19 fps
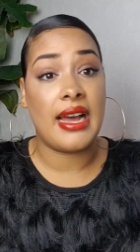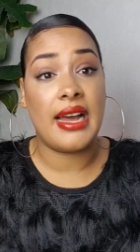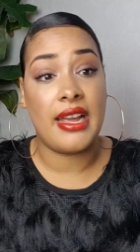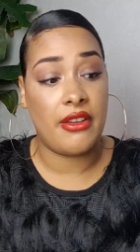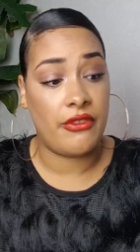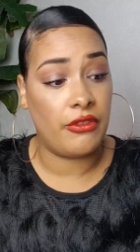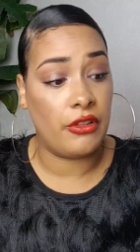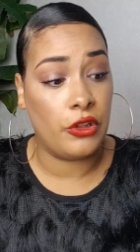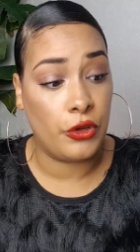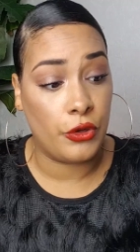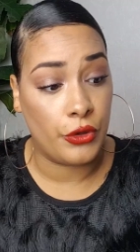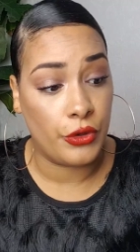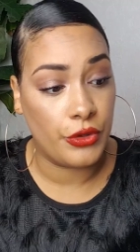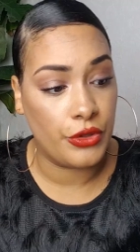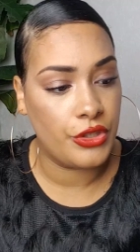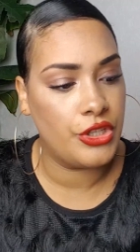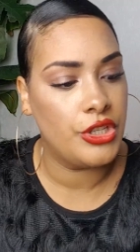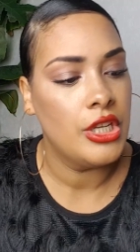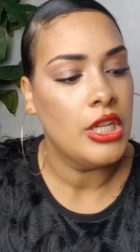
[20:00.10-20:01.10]
I have
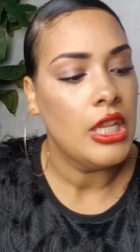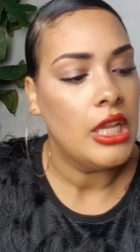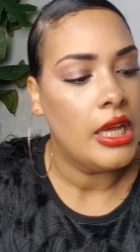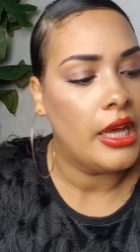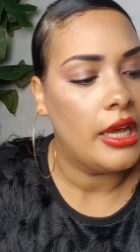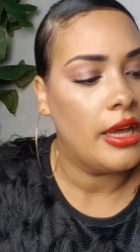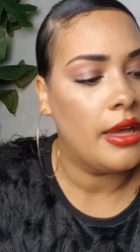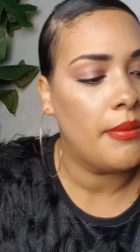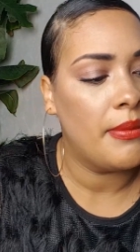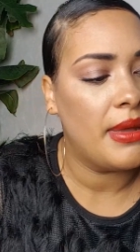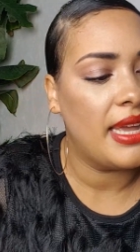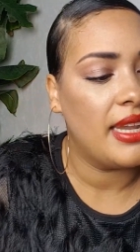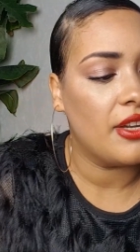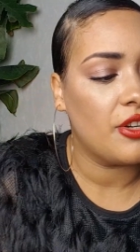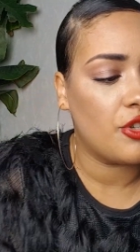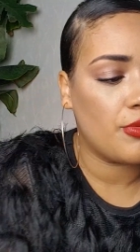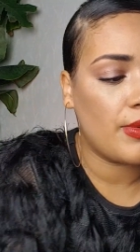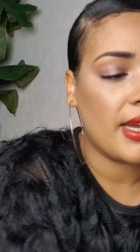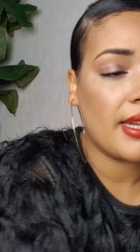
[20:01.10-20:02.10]
learned um, and
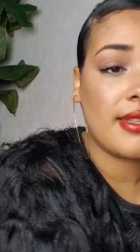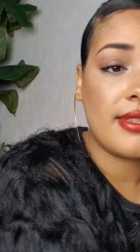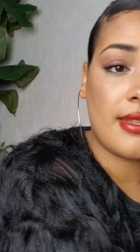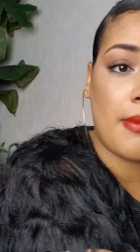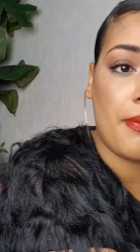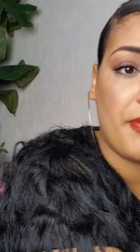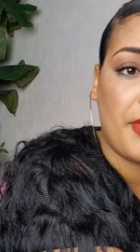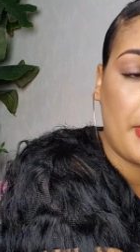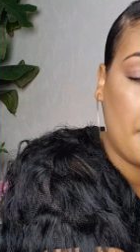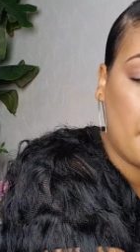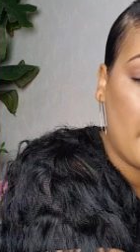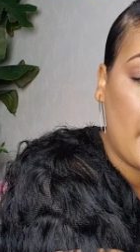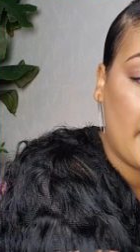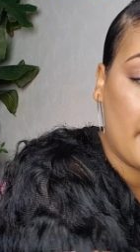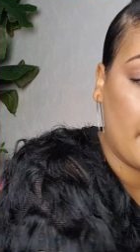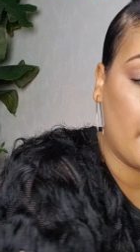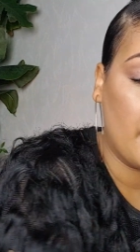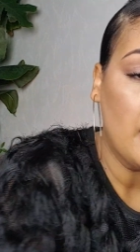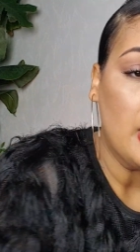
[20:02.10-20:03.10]
attract something
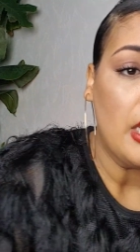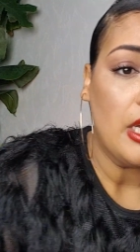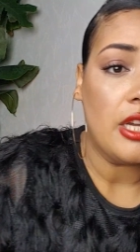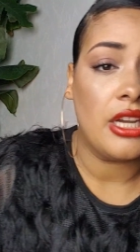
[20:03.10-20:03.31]
better,